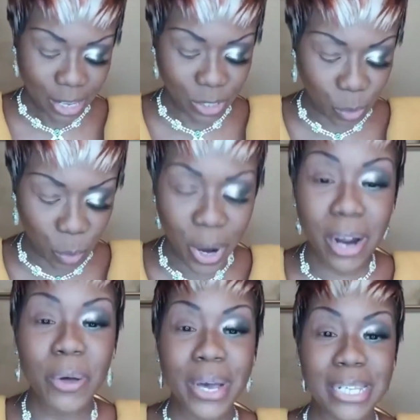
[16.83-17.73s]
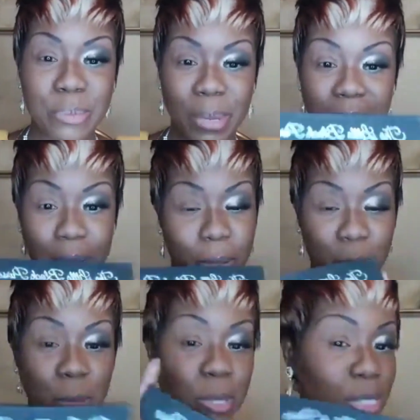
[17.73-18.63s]
So we're going to be
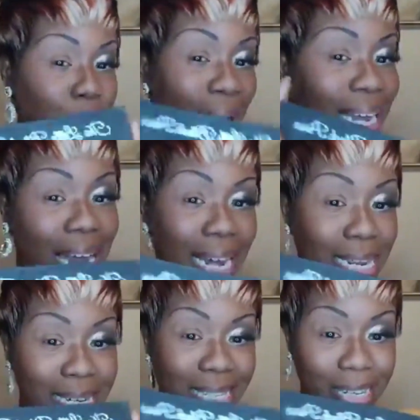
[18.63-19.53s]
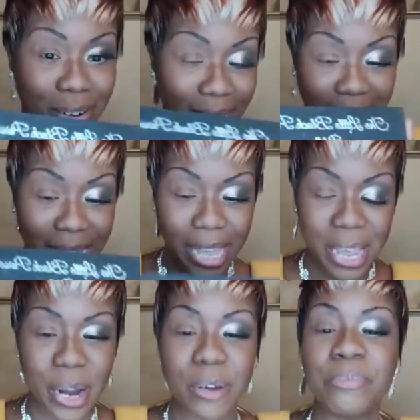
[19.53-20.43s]
spotlighting this little lady
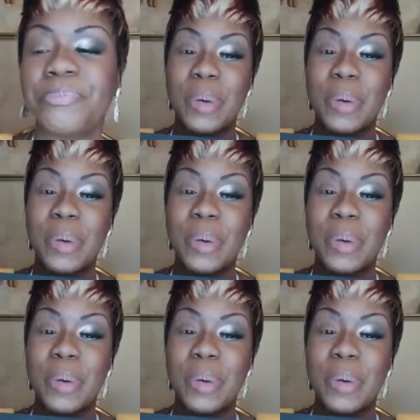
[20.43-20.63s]
here,